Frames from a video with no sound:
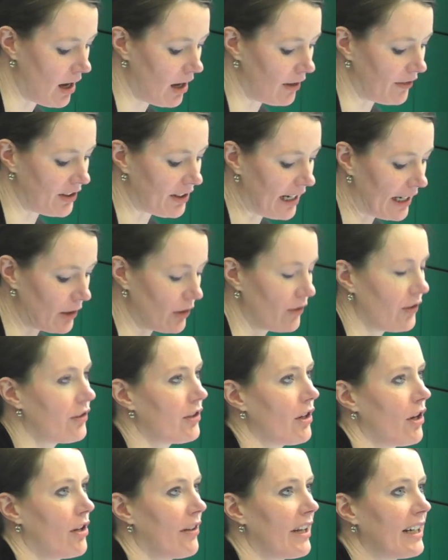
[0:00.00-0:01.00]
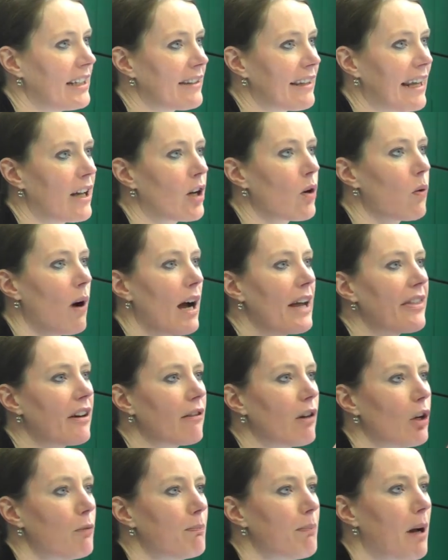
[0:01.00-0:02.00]
of state concern, that is, they acquire
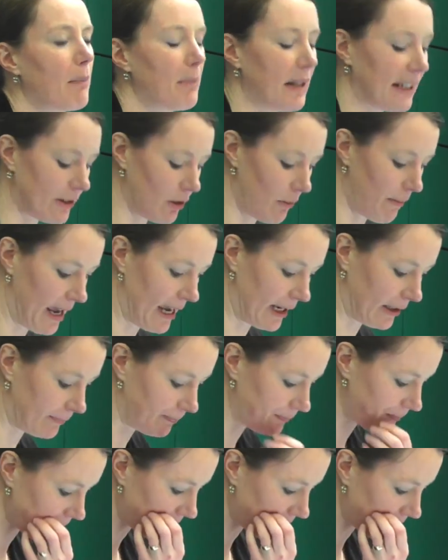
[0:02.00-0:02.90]
their own public domain.